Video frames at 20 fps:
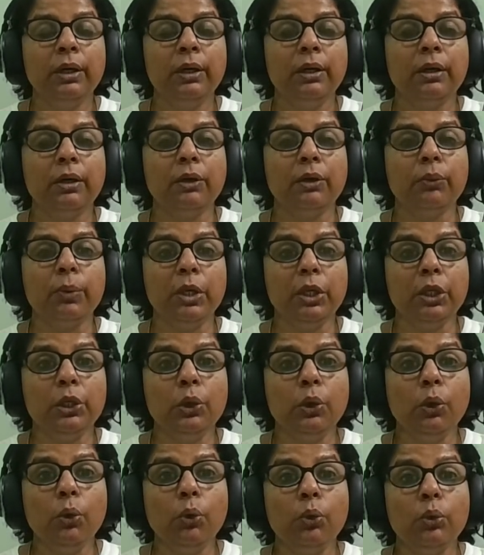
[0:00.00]
uh, we
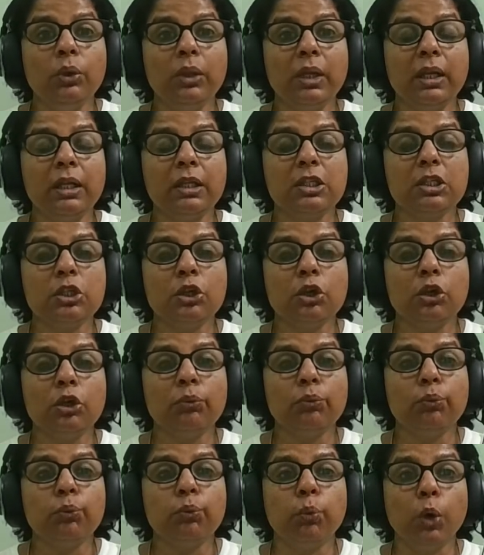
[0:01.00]
know that it's not
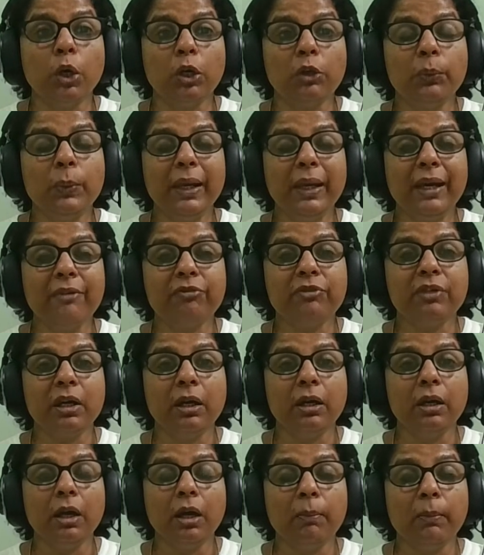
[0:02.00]
what we have
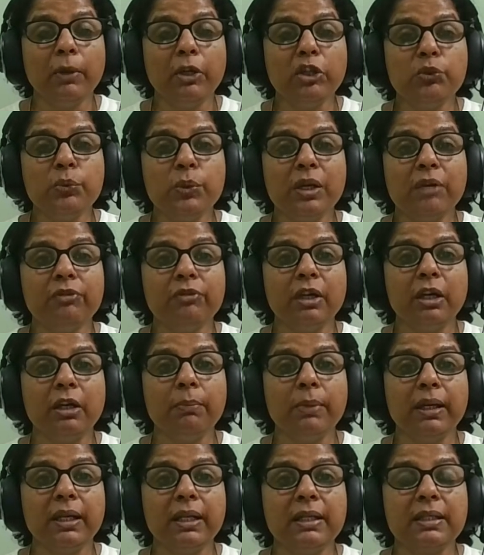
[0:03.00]
done, how much we have done,
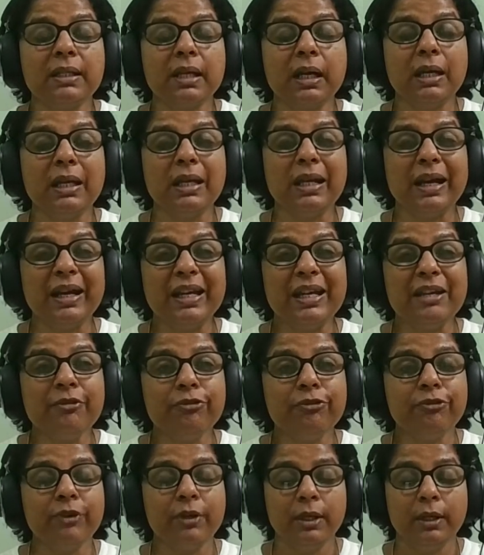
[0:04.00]
but it's our
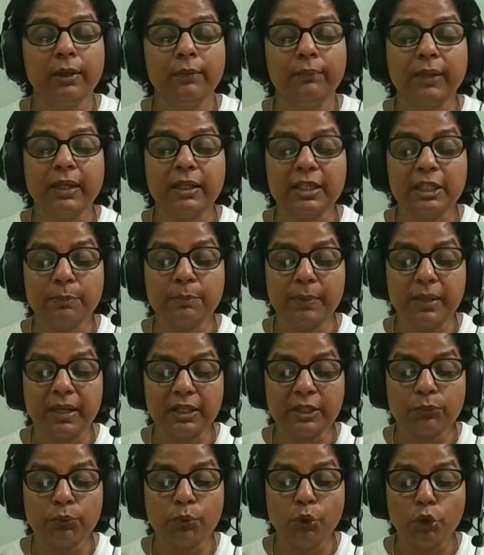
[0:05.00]
life that
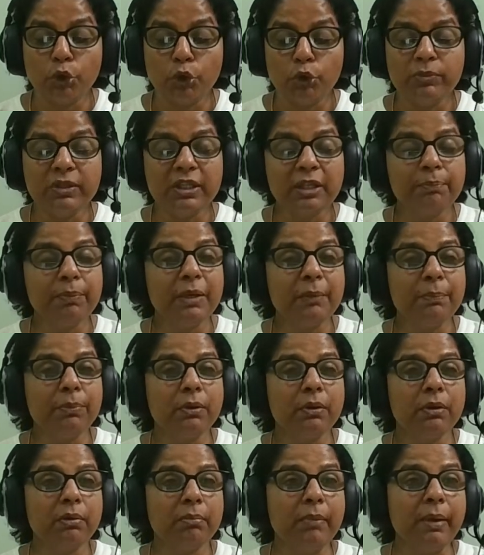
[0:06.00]
speaks volumes and people
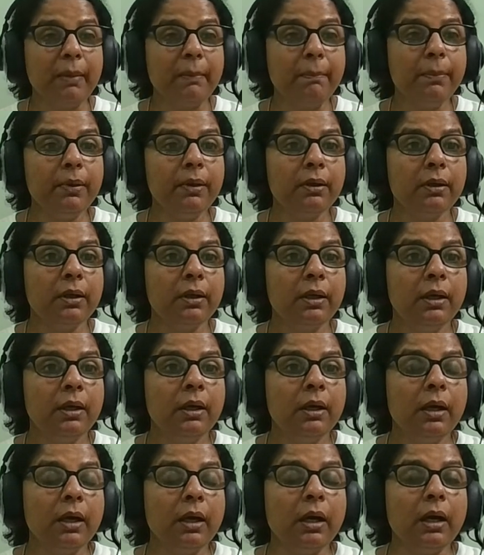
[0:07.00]
remember
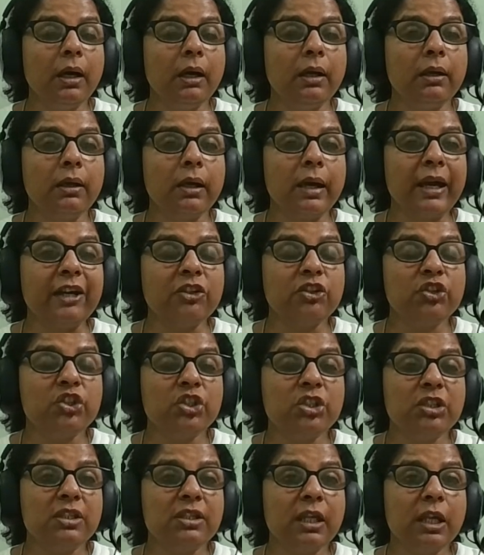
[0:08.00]
our
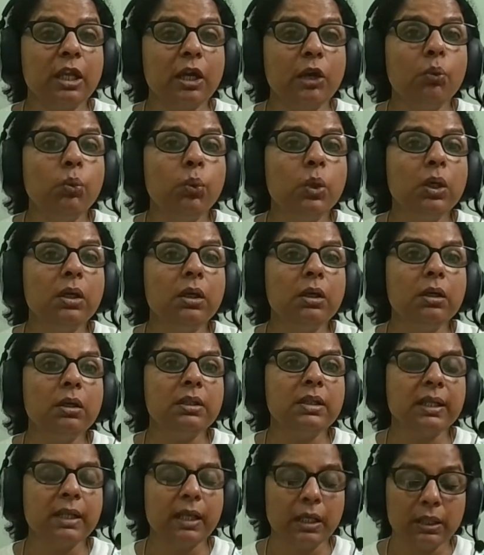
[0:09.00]
actions and our words
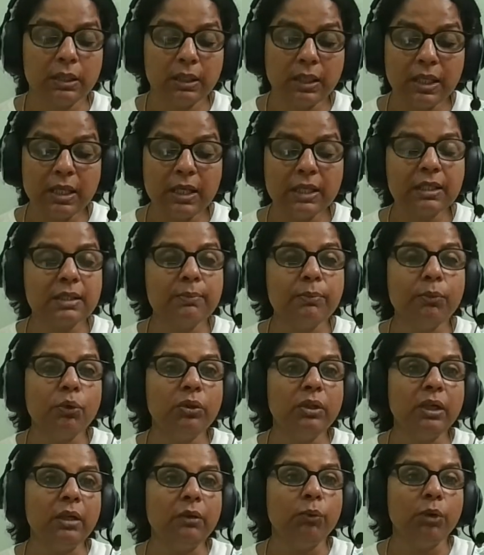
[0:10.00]
and our deeds more
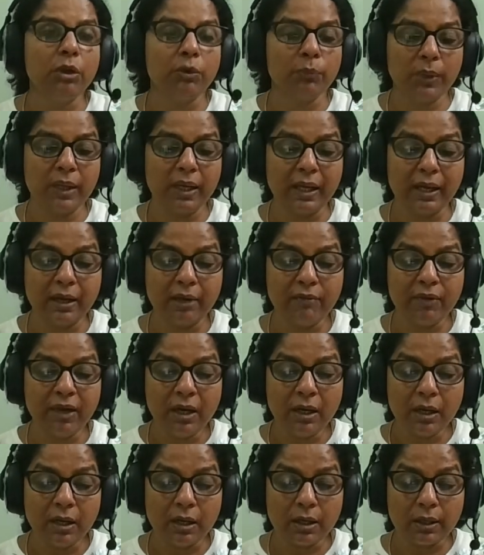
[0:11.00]
than what we have
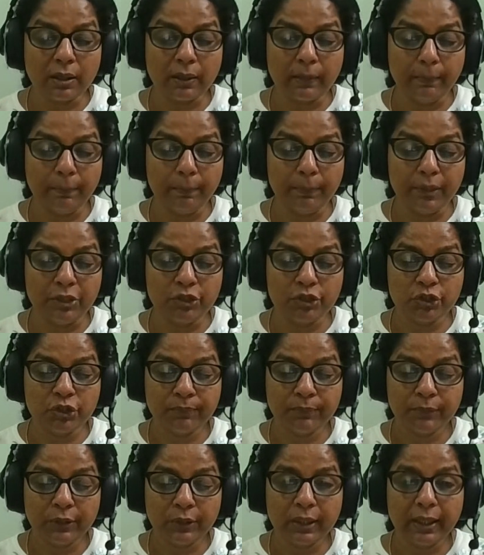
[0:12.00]
accomplished
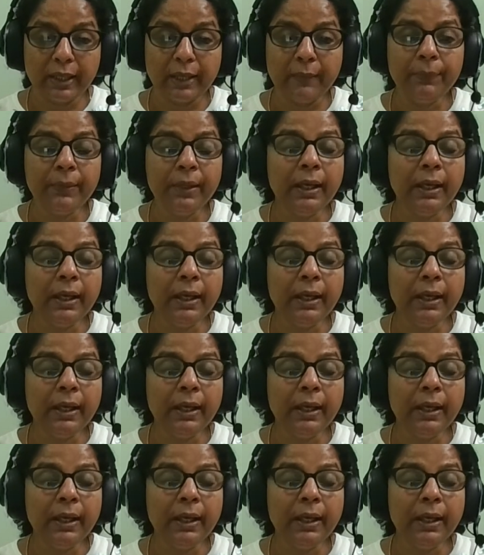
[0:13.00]
okay